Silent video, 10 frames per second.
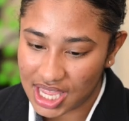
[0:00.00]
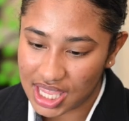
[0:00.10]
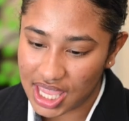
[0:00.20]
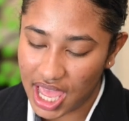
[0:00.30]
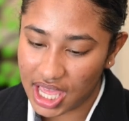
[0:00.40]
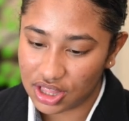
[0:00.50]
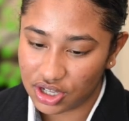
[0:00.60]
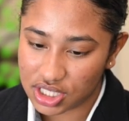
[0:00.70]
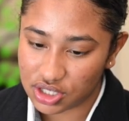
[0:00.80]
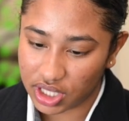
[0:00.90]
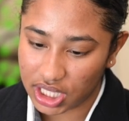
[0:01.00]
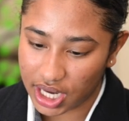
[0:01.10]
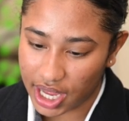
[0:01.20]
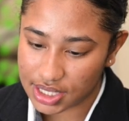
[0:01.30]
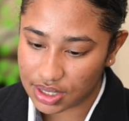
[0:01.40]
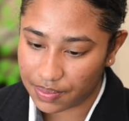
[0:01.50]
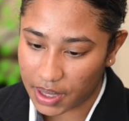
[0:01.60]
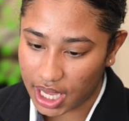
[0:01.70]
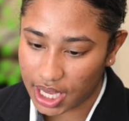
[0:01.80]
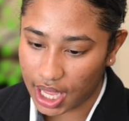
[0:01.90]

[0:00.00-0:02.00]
Yeah, it looks really nice and big,